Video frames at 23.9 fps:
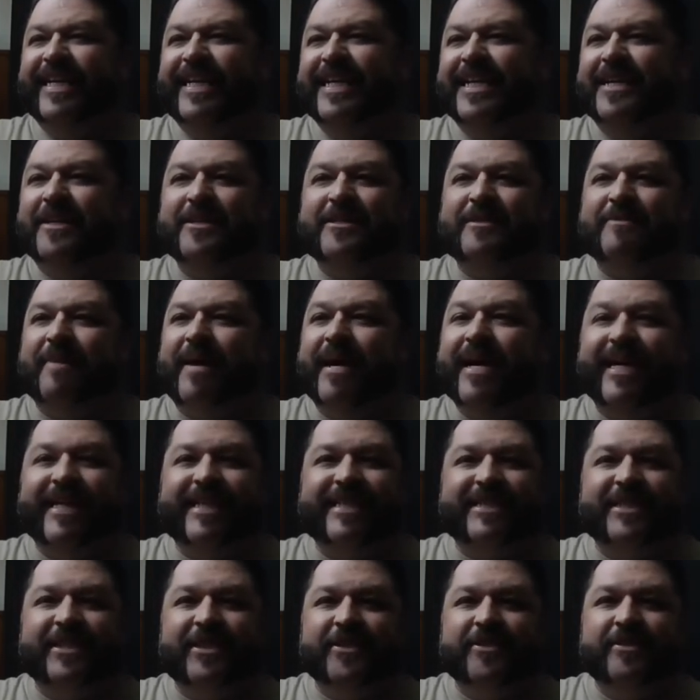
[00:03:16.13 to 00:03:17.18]
Here's my
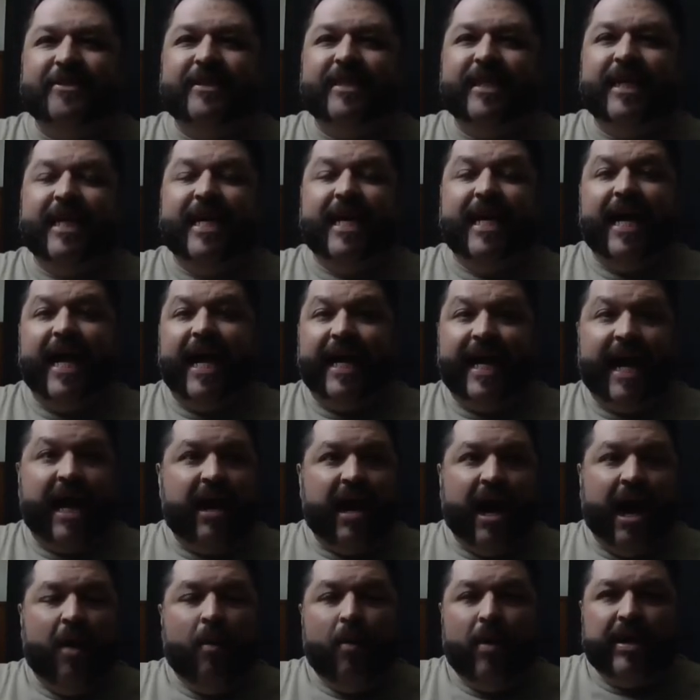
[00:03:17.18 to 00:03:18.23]
excuse, and I,
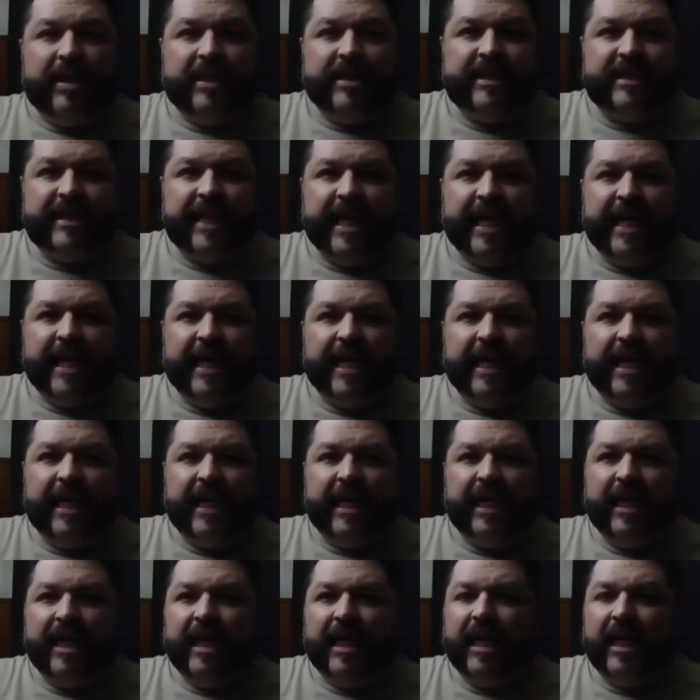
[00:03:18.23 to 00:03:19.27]
I want to stay.
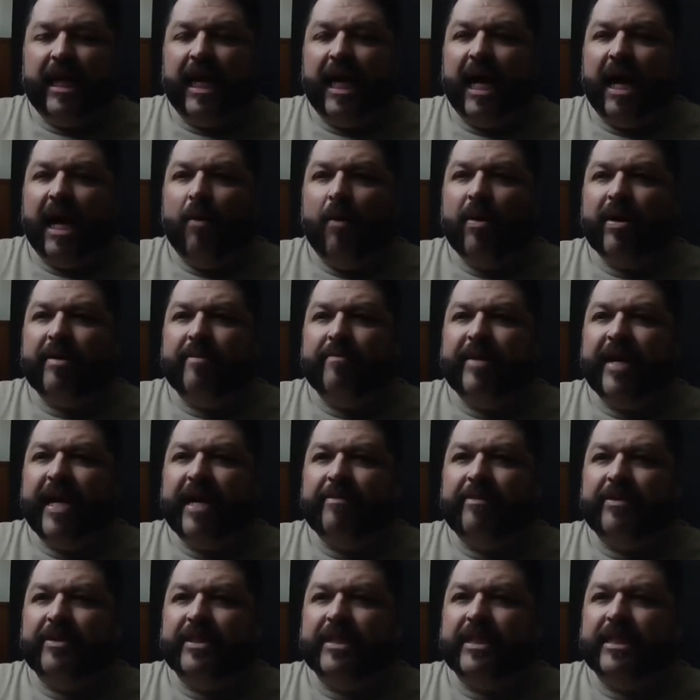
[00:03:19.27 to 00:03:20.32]
Uh, I want to be
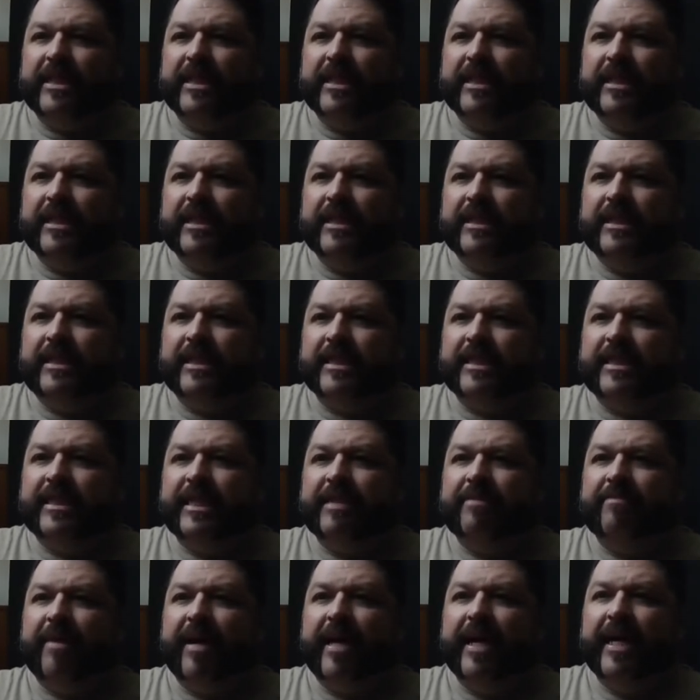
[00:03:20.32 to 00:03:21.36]
able to to see
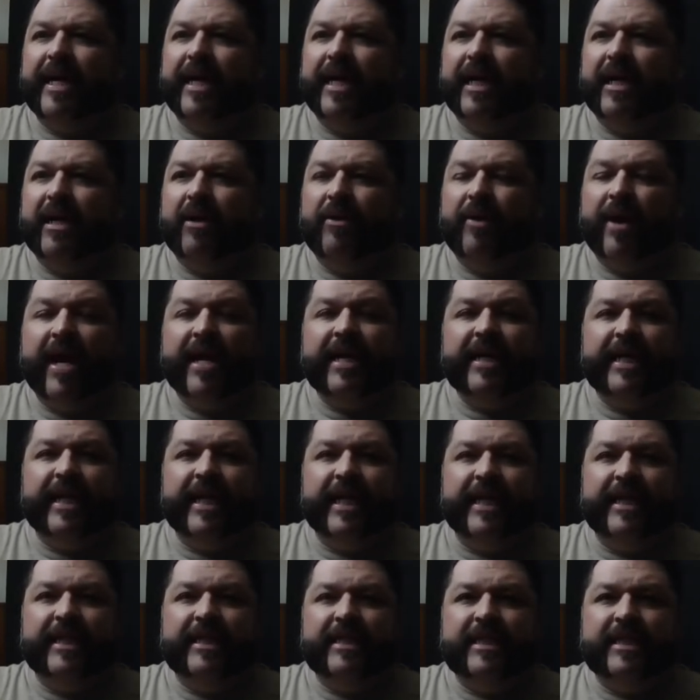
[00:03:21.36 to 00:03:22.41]
my uh,
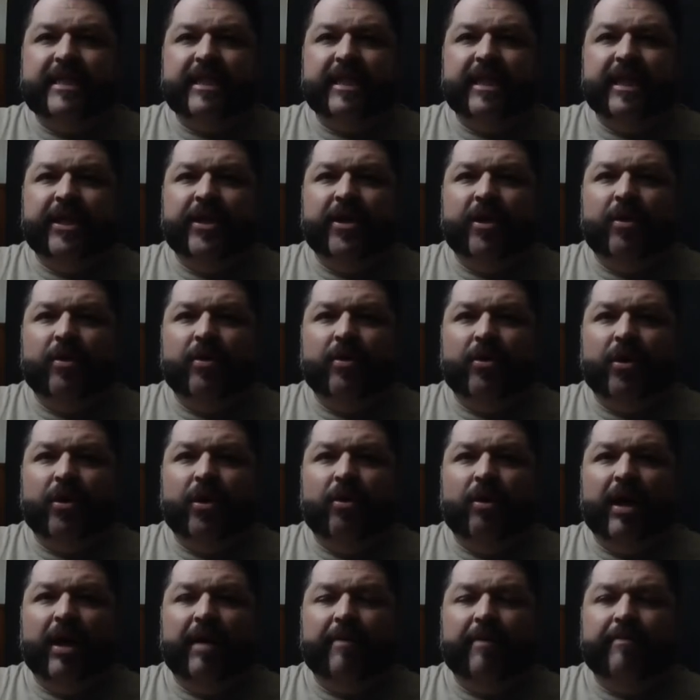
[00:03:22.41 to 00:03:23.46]
grandkids, you know,
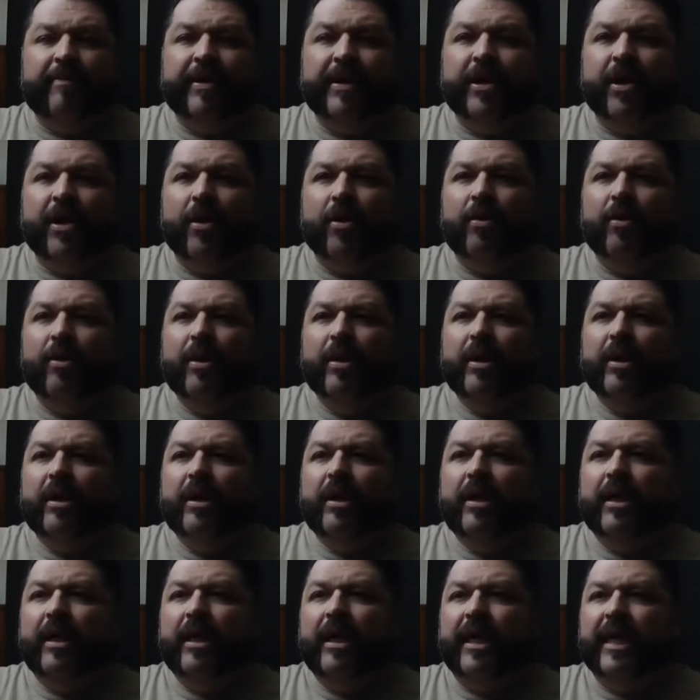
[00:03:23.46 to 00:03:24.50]
grow up, you know,
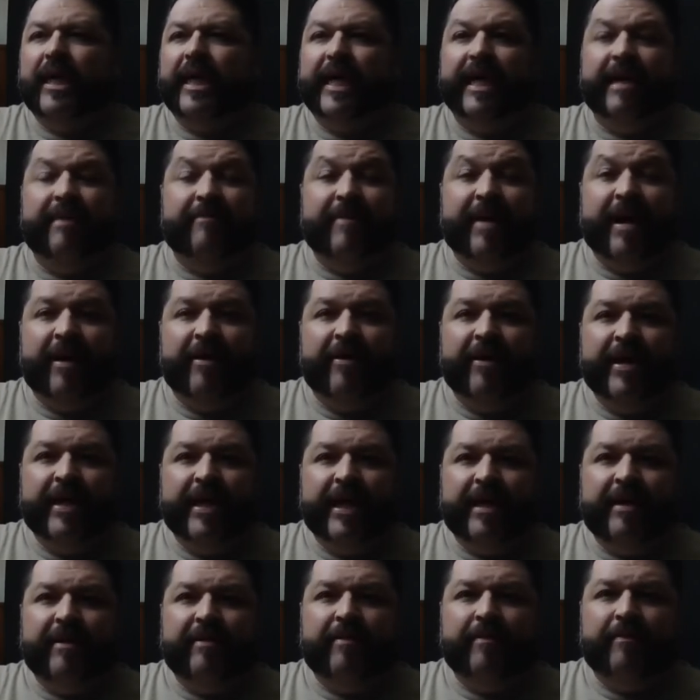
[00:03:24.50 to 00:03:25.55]
get married
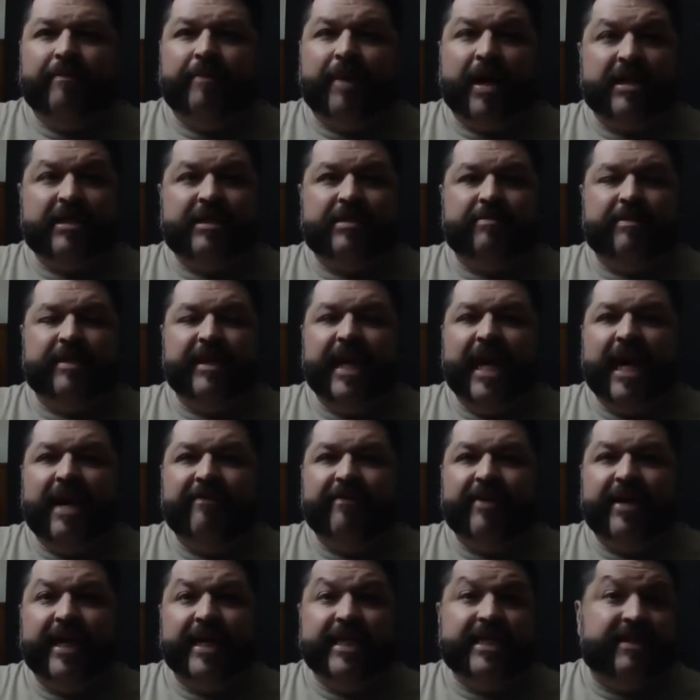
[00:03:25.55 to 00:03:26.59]
and possibly have
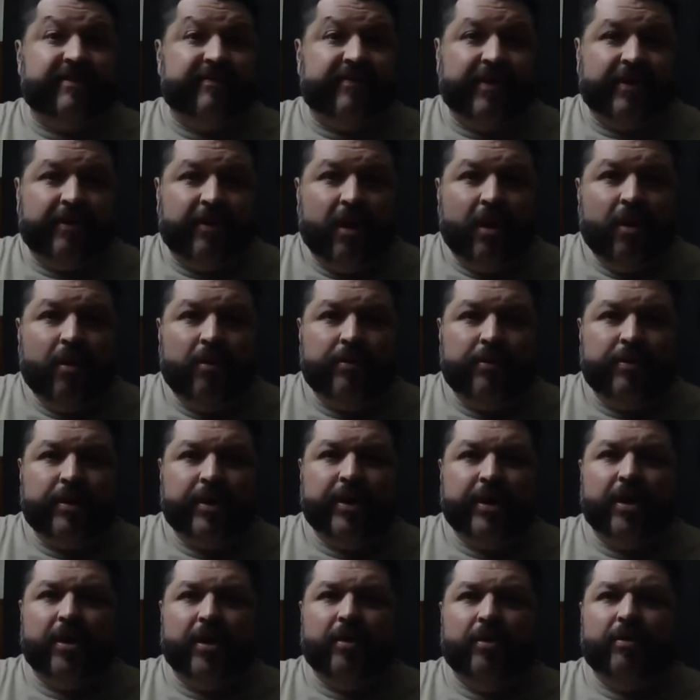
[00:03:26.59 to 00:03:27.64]
kids of their own, you
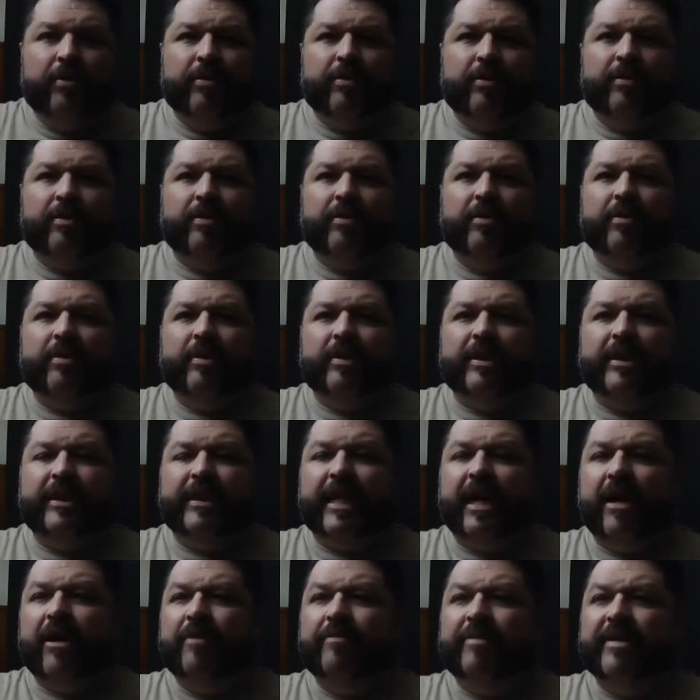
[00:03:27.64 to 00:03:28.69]
know,
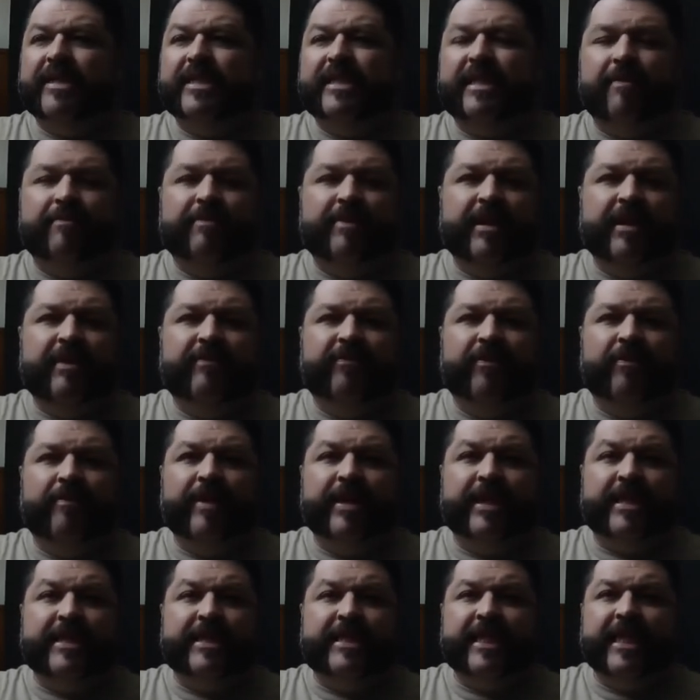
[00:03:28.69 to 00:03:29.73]
that would be something for me
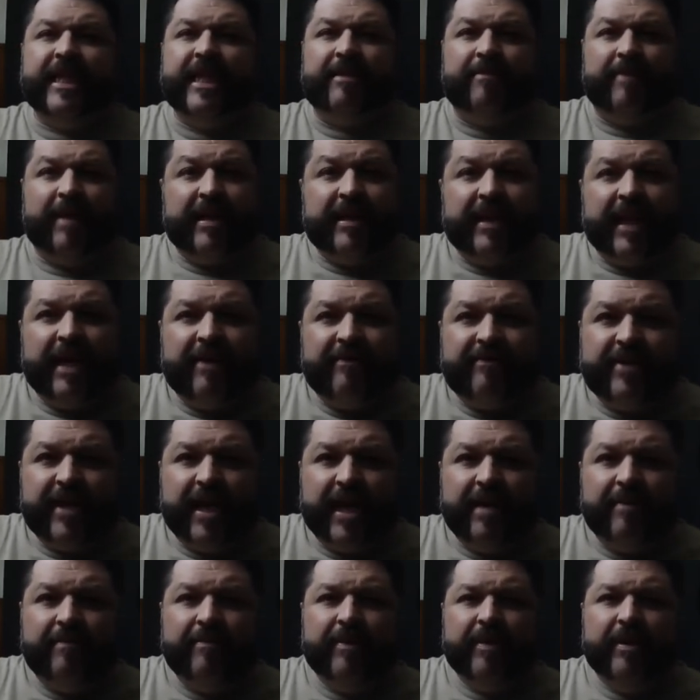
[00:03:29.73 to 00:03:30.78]
to see in my
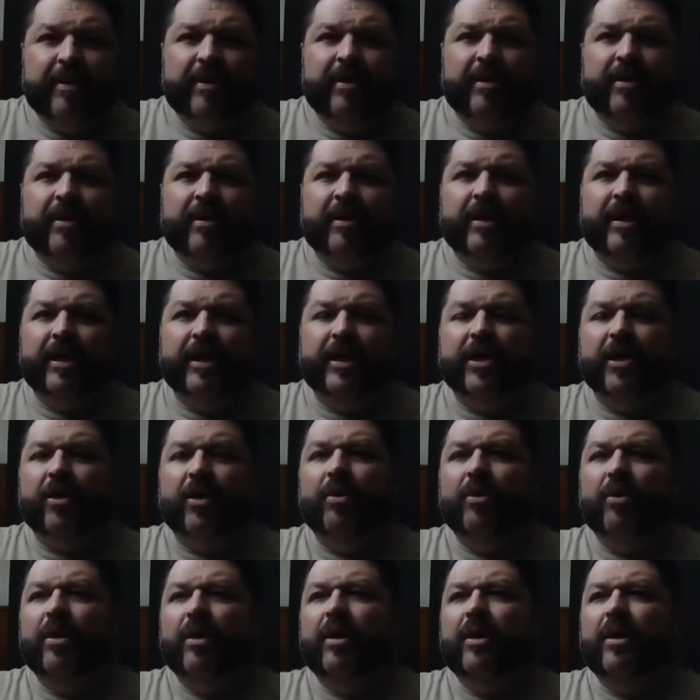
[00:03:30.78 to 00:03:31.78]
lifetime, you know.